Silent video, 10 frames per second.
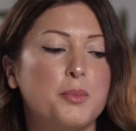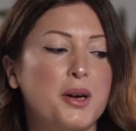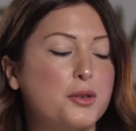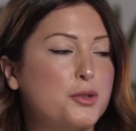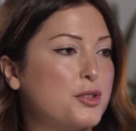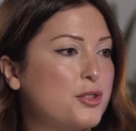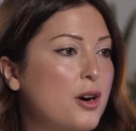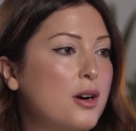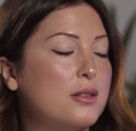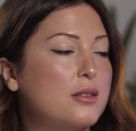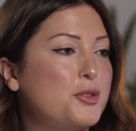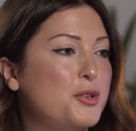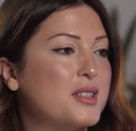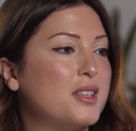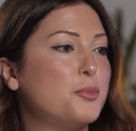it's better
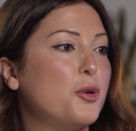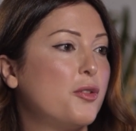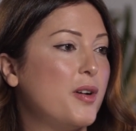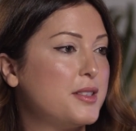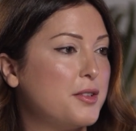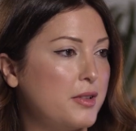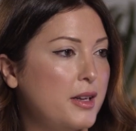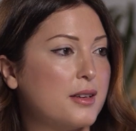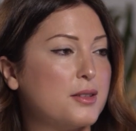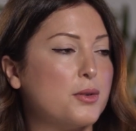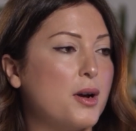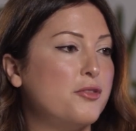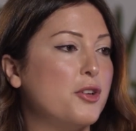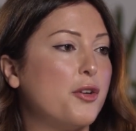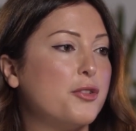to use it progressively. So
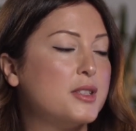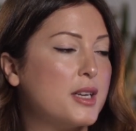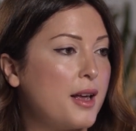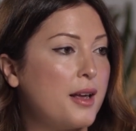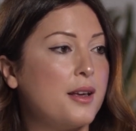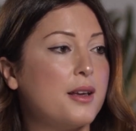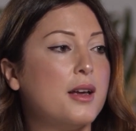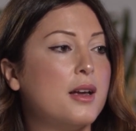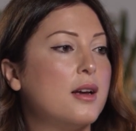every other day,